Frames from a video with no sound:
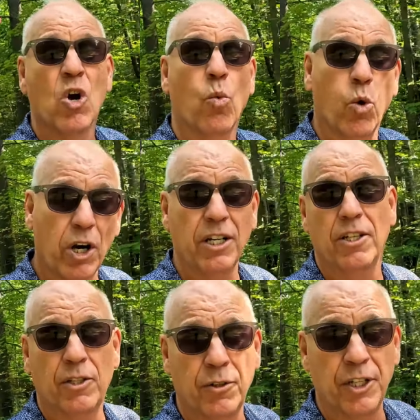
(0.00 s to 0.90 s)
working
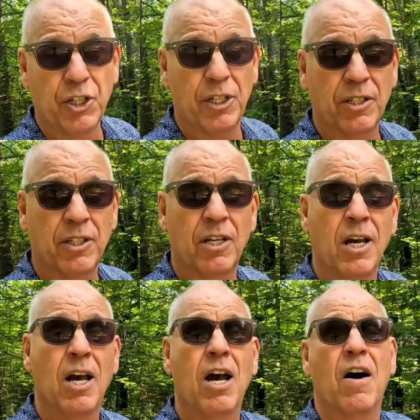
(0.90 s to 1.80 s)
the traditions,
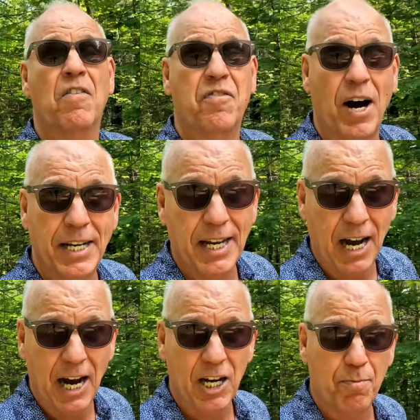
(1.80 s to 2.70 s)
finding a
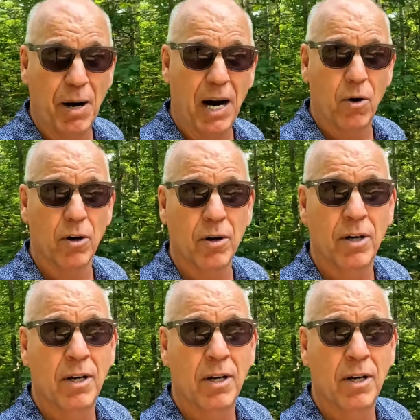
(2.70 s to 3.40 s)
higher power,